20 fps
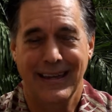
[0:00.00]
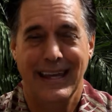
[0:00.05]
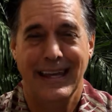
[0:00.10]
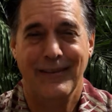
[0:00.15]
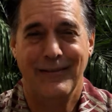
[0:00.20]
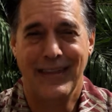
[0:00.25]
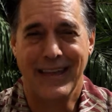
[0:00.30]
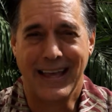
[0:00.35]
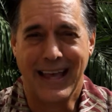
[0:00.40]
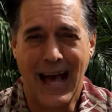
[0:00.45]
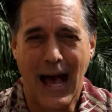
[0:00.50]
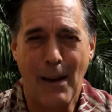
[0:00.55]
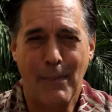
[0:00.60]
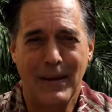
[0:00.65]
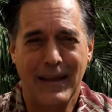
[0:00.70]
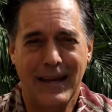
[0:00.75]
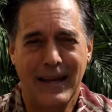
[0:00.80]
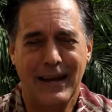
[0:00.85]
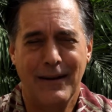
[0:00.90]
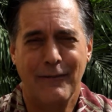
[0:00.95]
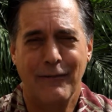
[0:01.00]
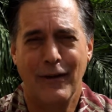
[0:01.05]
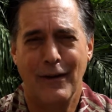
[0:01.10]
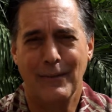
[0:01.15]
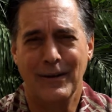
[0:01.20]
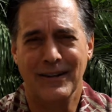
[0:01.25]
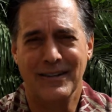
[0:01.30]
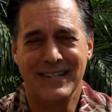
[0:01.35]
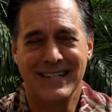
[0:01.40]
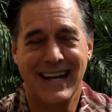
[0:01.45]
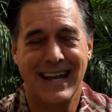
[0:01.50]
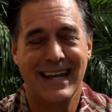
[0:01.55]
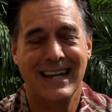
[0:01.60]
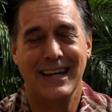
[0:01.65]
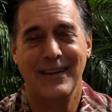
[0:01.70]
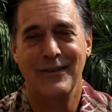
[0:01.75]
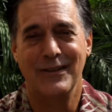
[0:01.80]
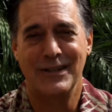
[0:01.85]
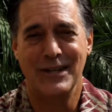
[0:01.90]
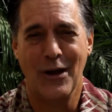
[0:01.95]
If they copied it from your
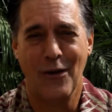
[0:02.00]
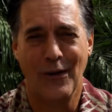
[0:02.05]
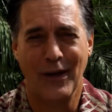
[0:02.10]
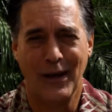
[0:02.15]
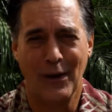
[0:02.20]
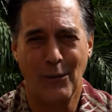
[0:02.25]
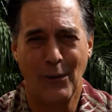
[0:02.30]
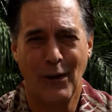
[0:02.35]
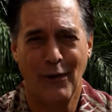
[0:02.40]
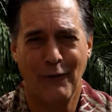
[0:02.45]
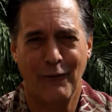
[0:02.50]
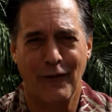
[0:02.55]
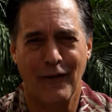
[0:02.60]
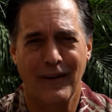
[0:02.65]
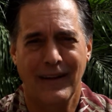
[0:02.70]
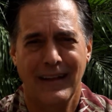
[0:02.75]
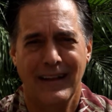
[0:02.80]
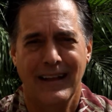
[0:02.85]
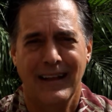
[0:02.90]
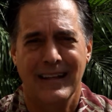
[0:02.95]
site, it was knowing and willful.